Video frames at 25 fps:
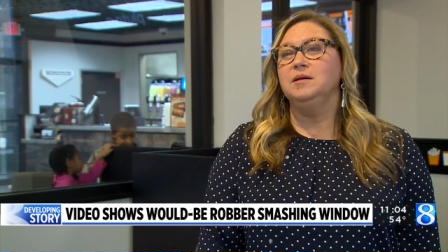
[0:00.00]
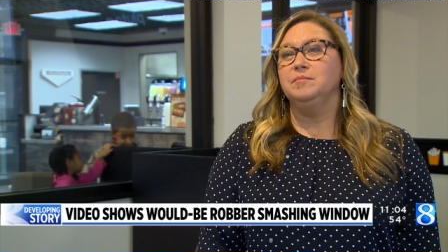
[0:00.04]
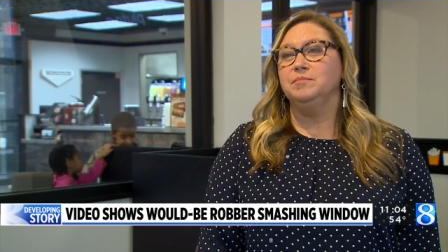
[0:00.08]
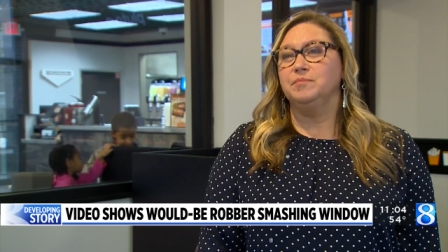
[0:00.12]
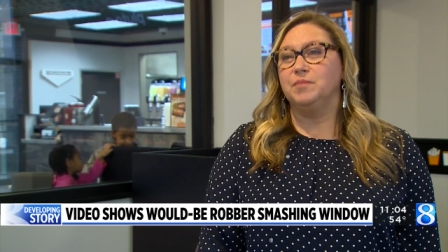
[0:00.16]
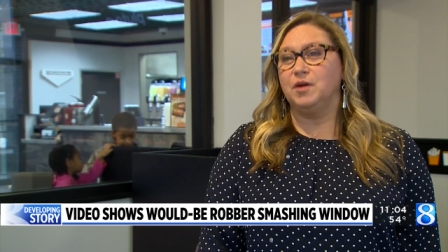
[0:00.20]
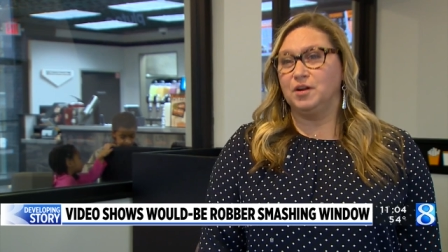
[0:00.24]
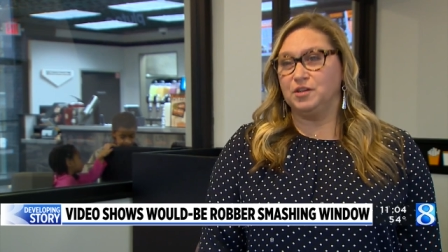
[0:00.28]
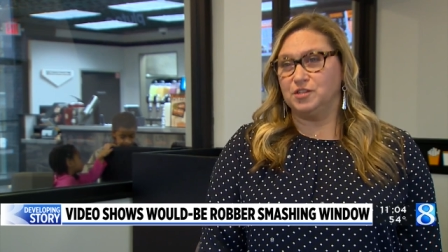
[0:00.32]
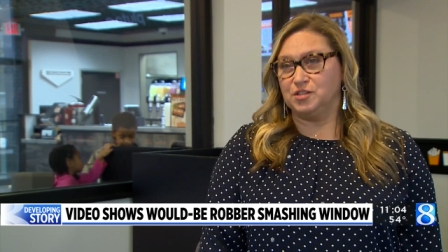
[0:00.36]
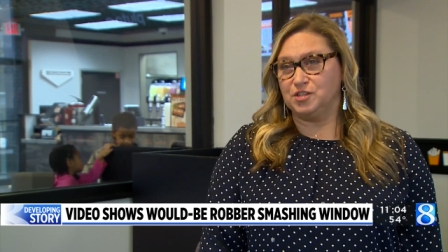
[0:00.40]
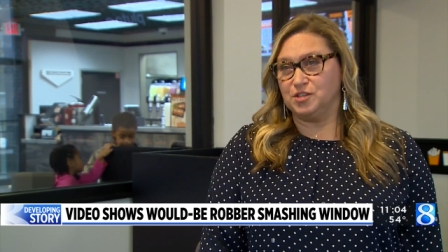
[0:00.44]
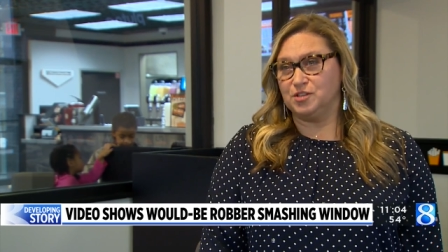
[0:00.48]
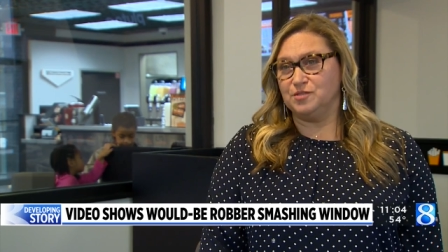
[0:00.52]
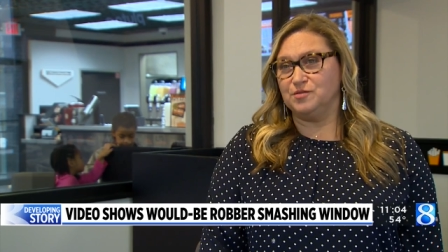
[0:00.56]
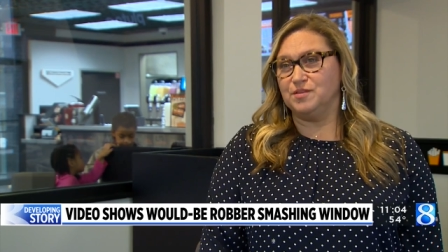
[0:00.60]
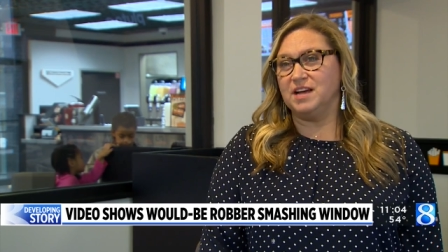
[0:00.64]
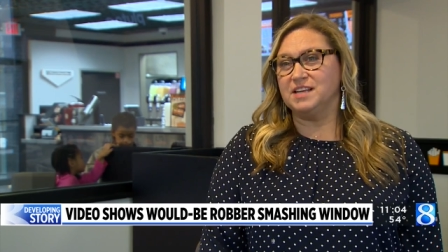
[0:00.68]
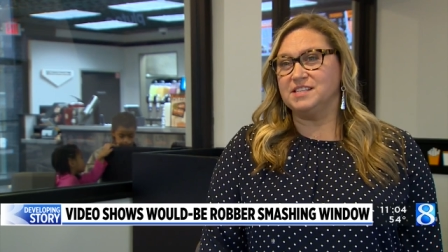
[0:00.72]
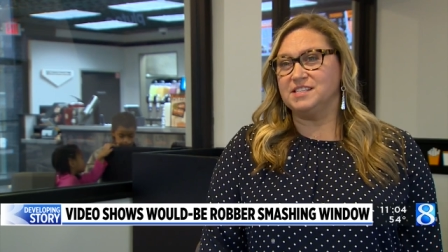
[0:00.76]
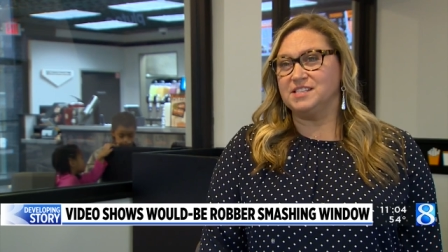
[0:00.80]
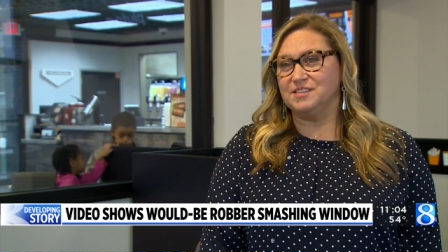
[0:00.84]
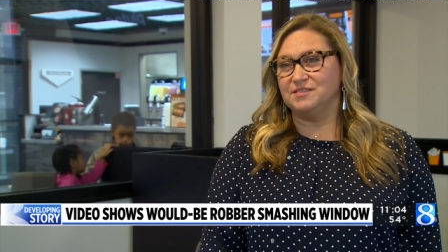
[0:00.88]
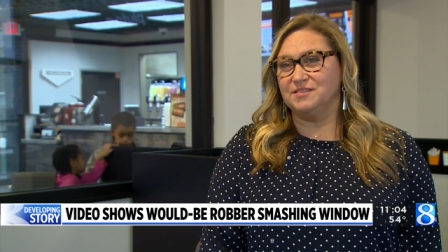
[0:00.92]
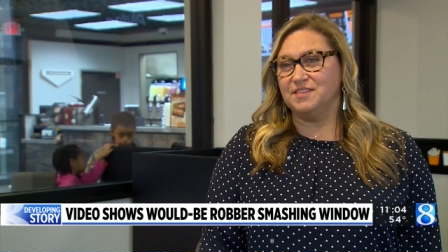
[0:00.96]
punched the
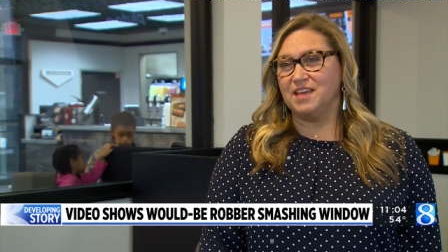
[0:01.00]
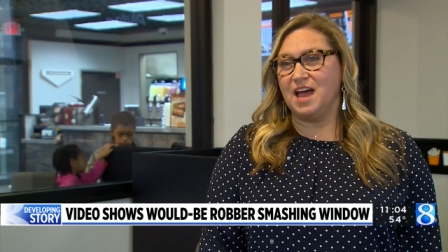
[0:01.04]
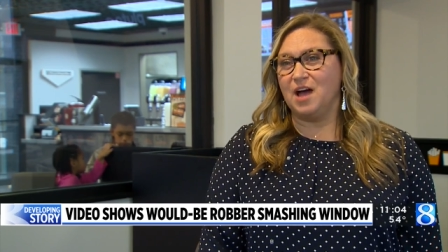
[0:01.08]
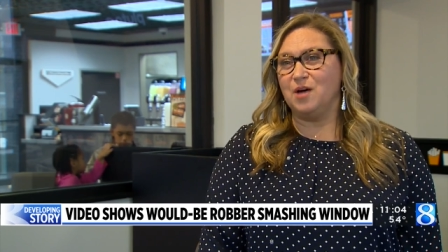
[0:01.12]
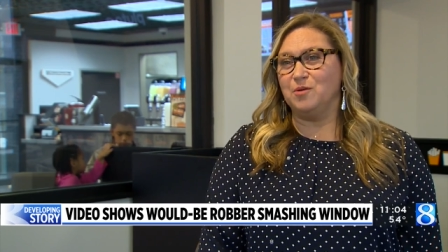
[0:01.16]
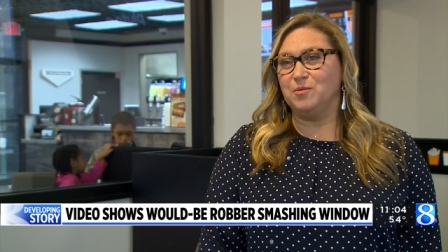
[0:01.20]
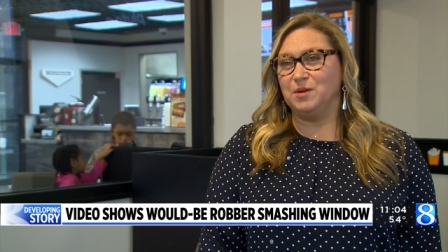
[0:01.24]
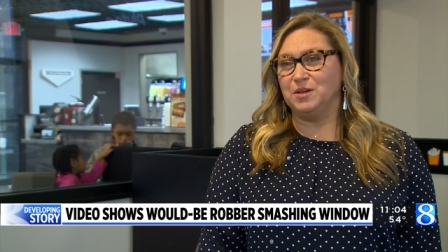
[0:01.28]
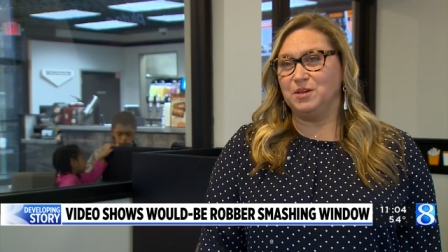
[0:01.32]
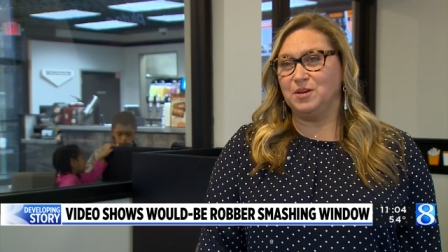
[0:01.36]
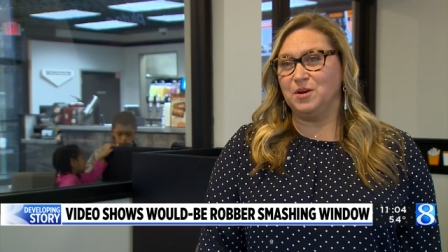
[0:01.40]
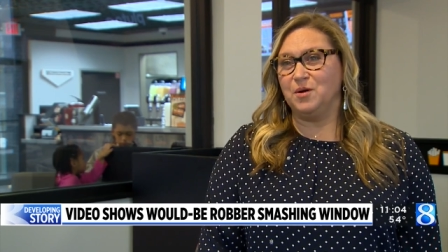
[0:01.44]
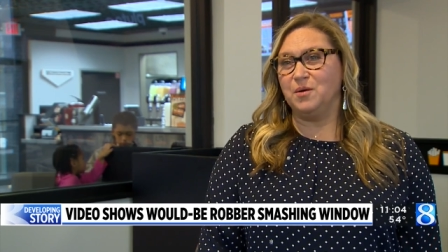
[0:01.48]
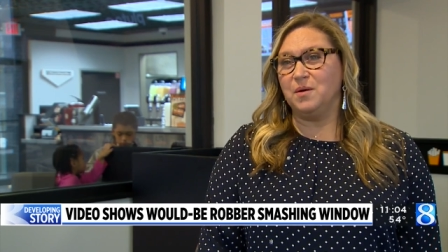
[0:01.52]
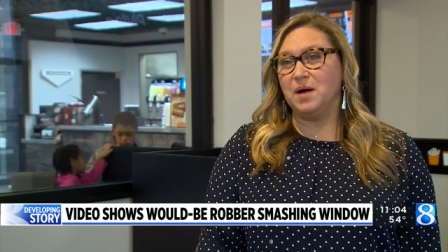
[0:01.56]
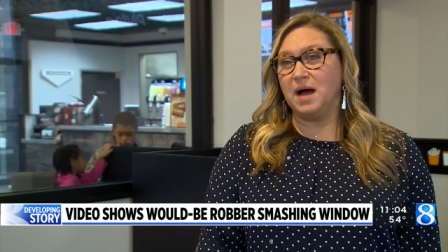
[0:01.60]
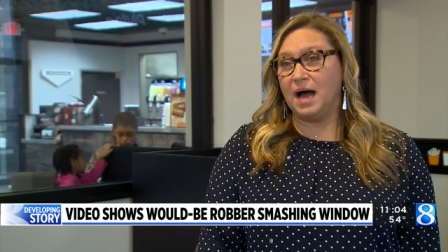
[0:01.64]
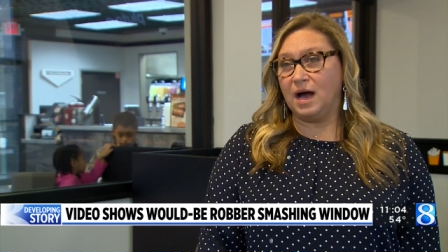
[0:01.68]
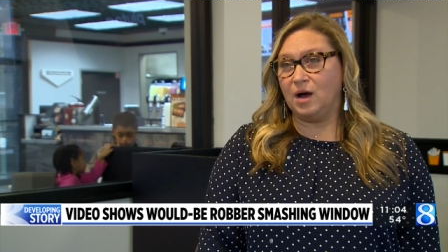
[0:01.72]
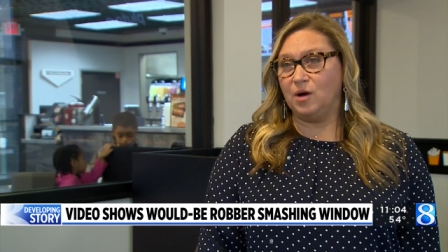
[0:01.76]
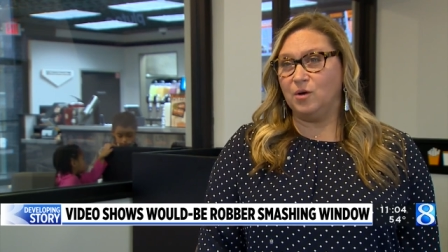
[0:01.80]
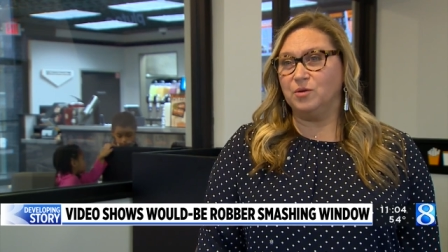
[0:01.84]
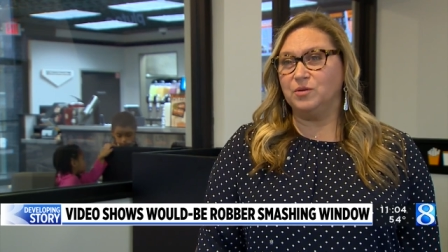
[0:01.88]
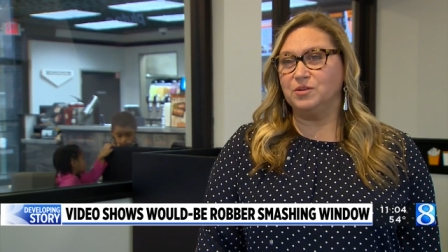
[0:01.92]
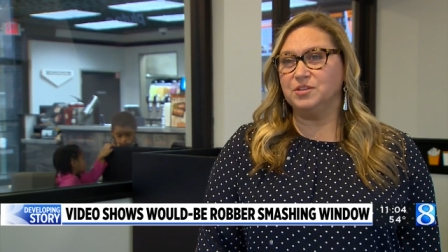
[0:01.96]
rest of that window
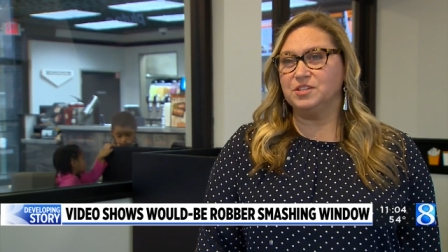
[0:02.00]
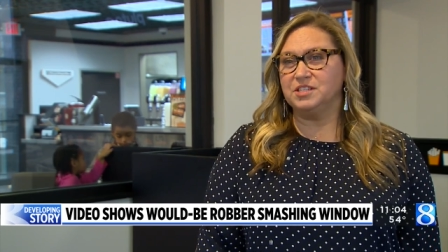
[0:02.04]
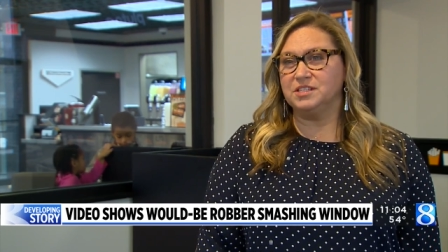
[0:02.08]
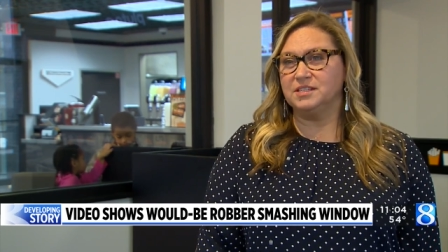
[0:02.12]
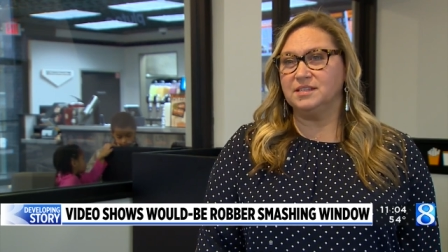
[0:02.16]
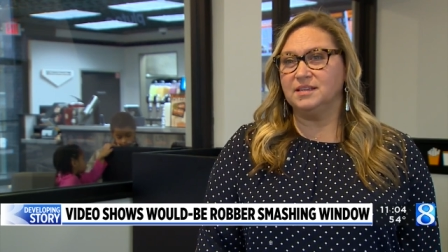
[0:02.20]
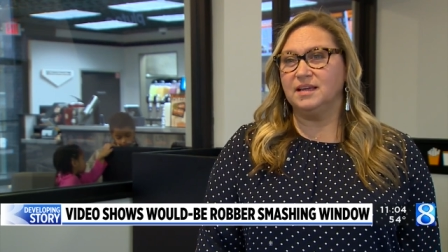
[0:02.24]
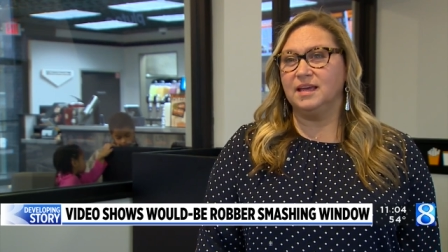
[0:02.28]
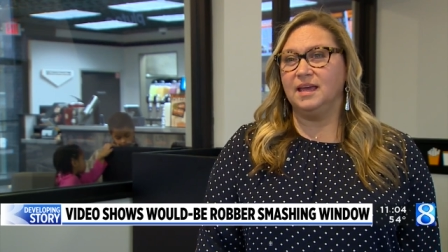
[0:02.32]
out,